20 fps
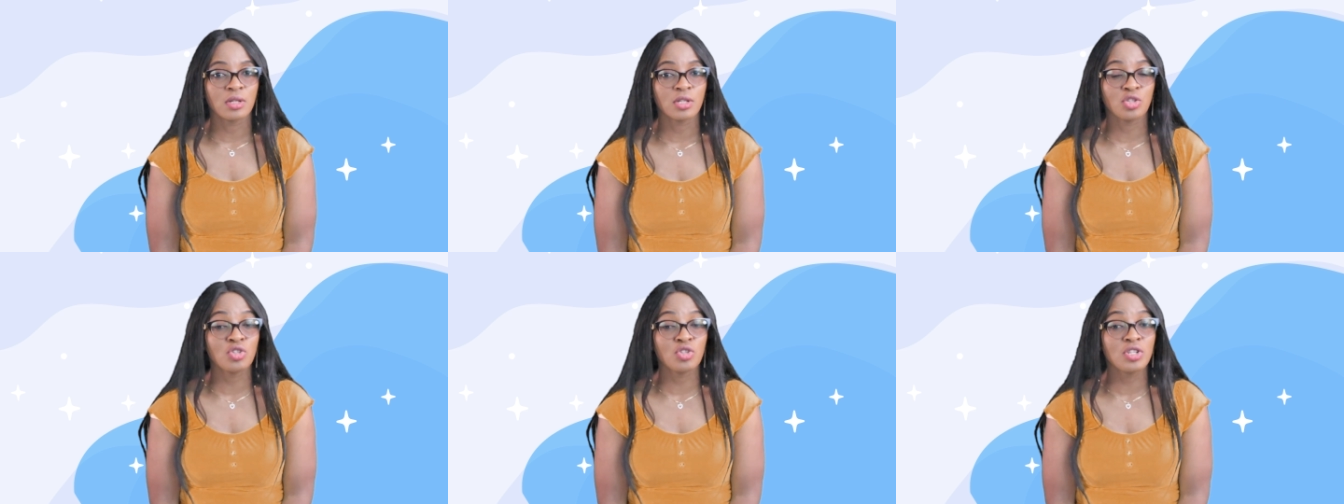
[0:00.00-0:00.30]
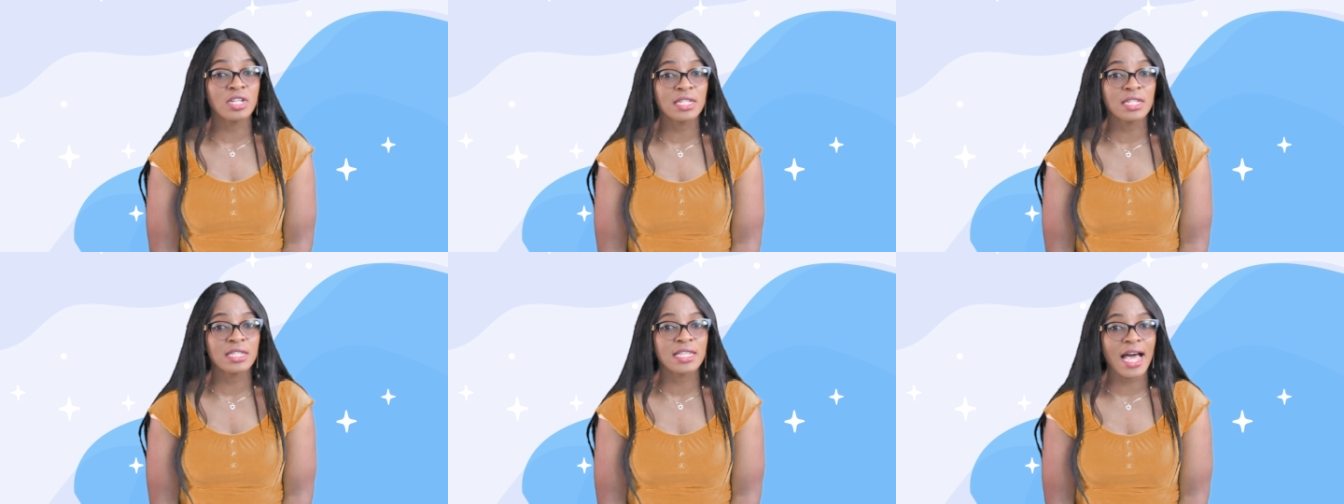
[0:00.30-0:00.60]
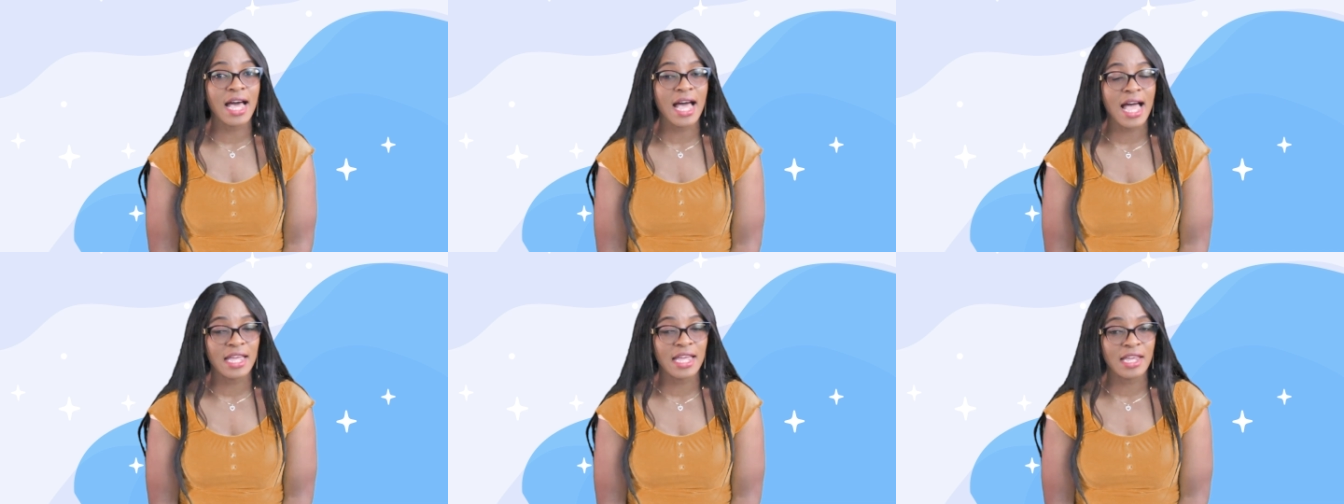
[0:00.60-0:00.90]
You need
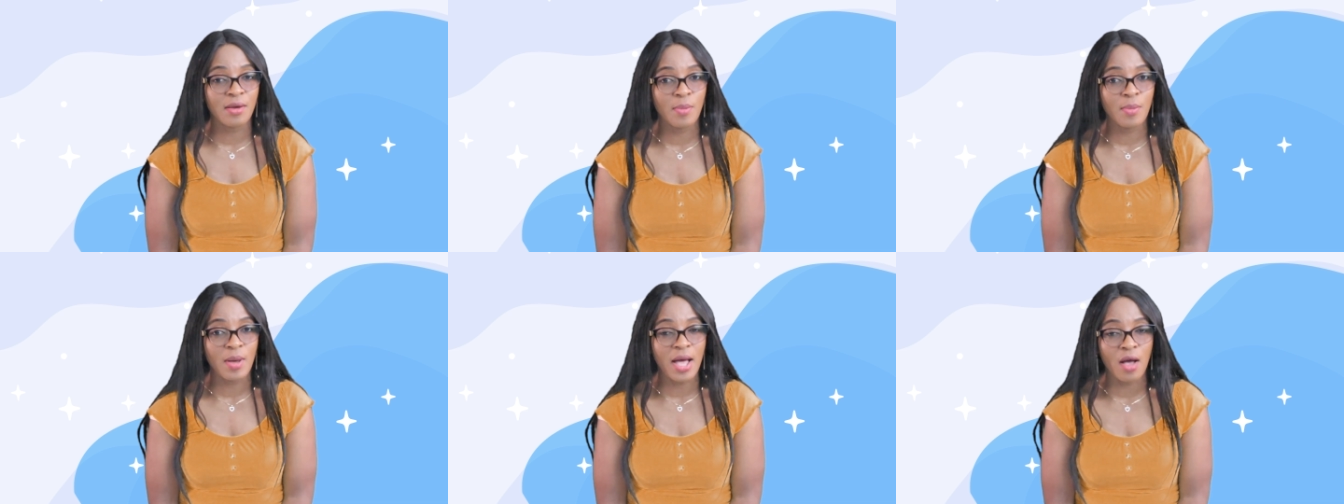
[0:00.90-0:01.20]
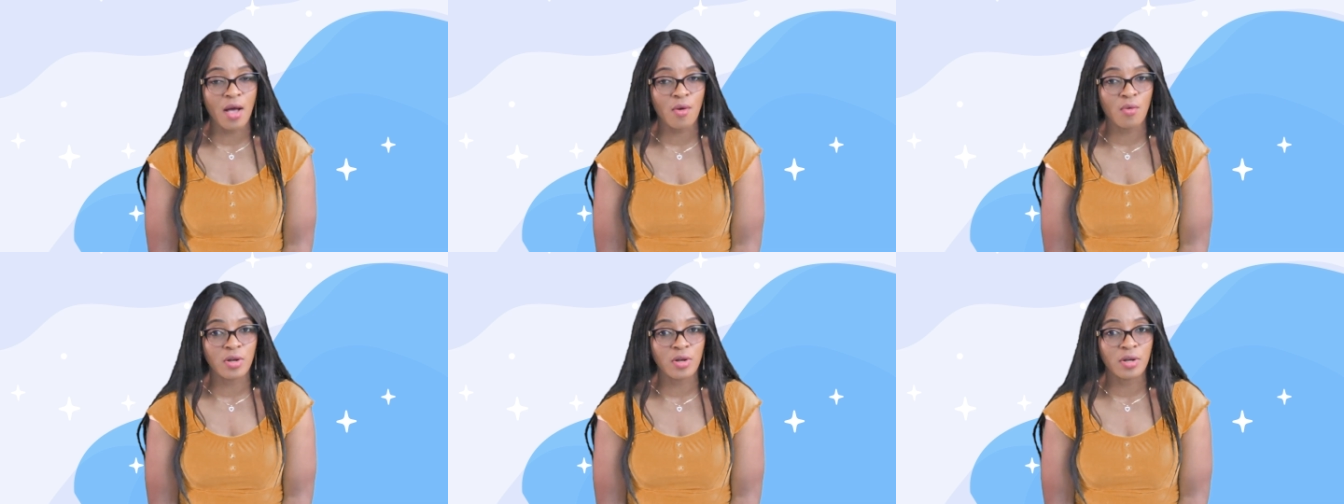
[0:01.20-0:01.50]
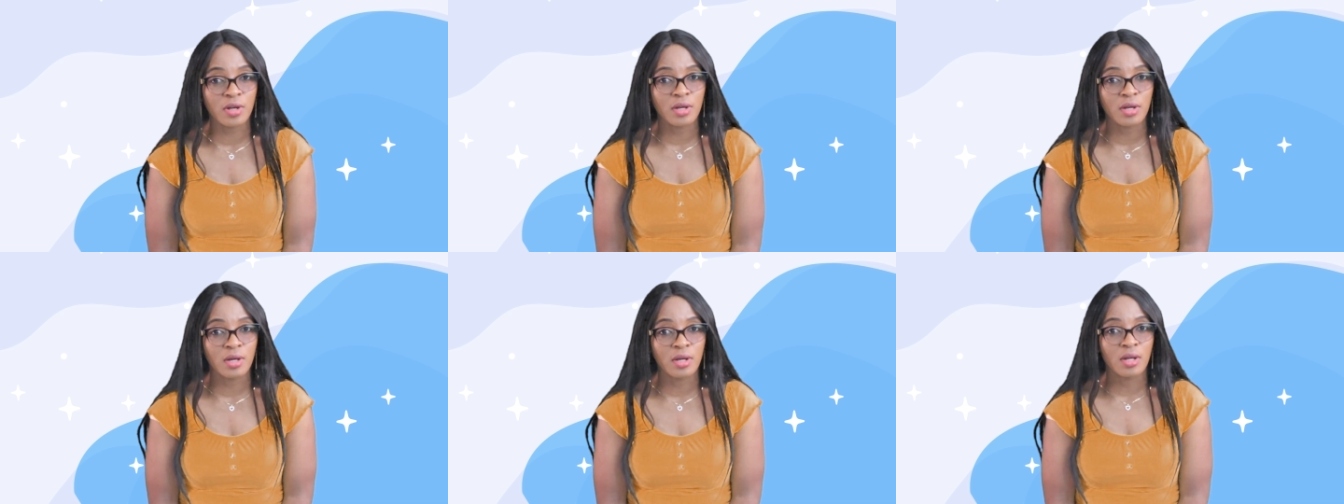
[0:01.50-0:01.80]
the higher
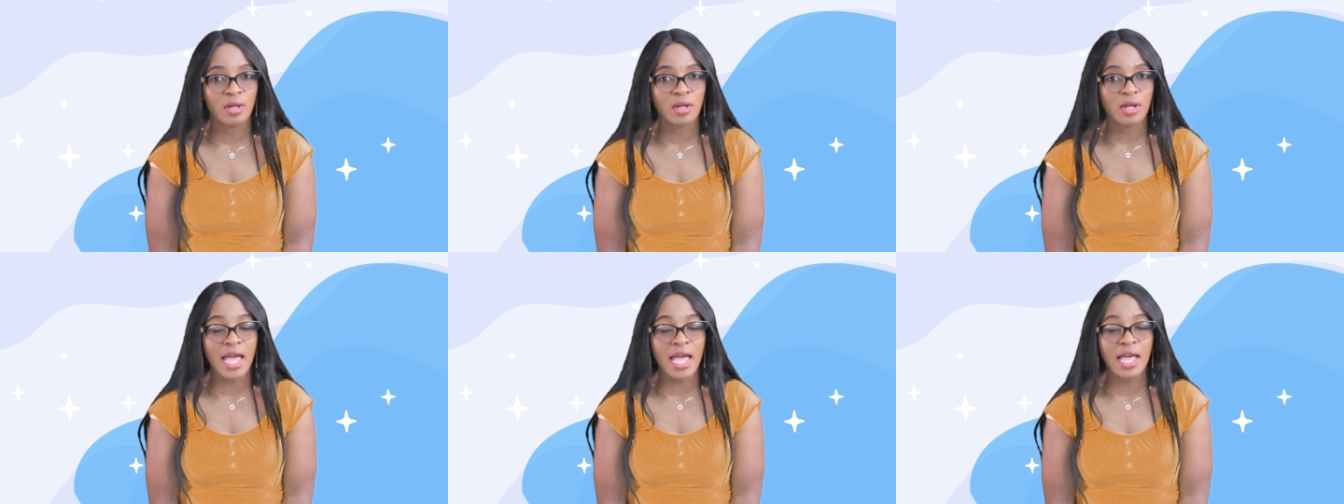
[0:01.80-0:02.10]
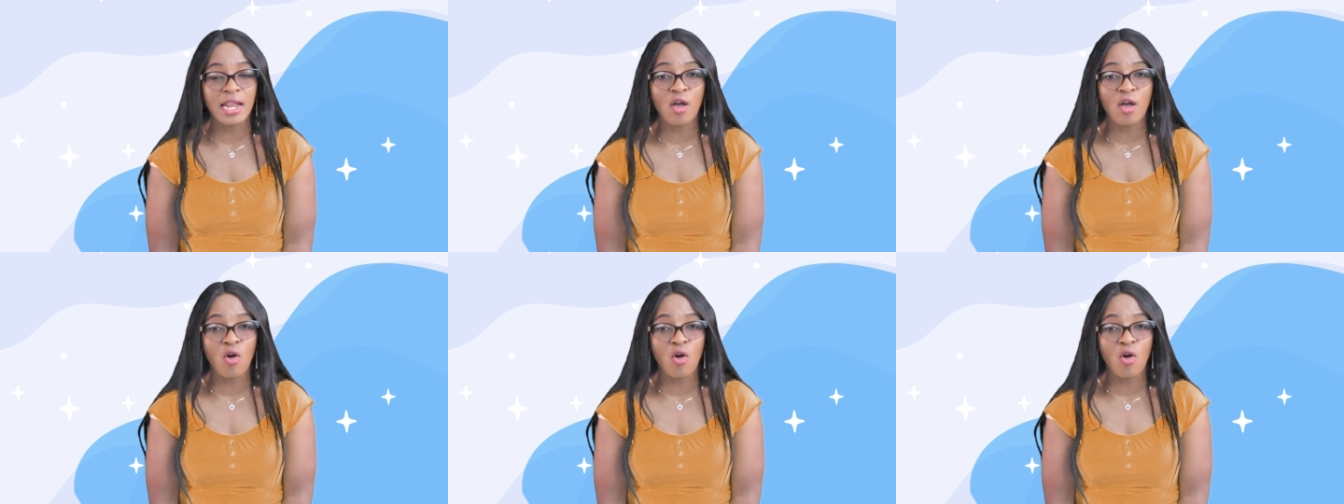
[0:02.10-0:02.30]
power. And